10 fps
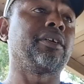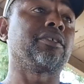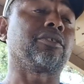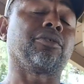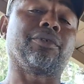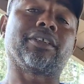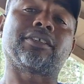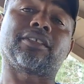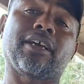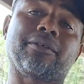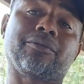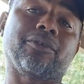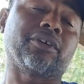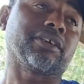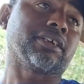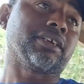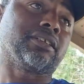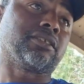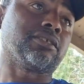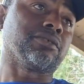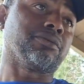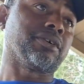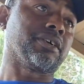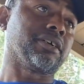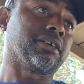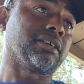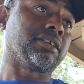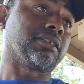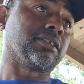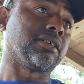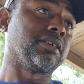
So once that water gets to where it's